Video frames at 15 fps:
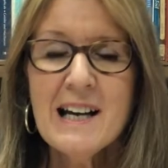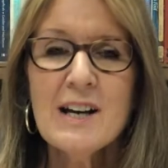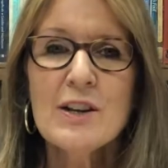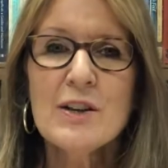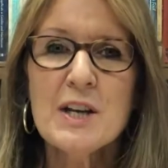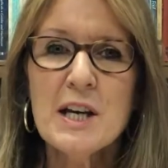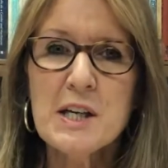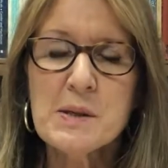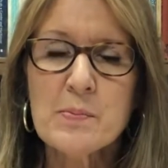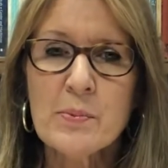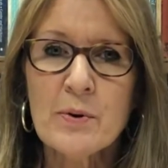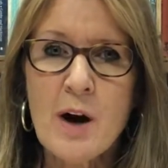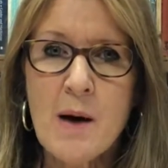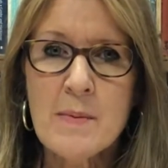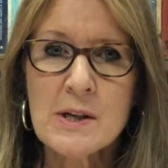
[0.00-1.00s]
These
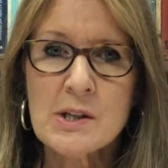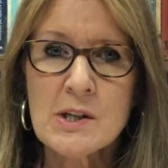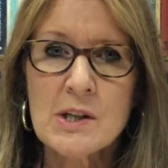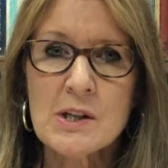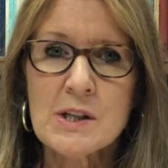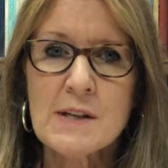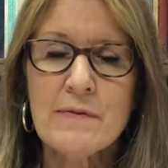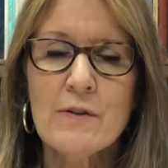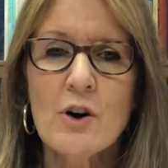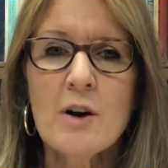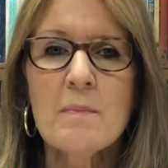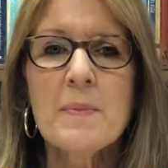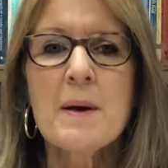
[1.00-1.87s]
promises form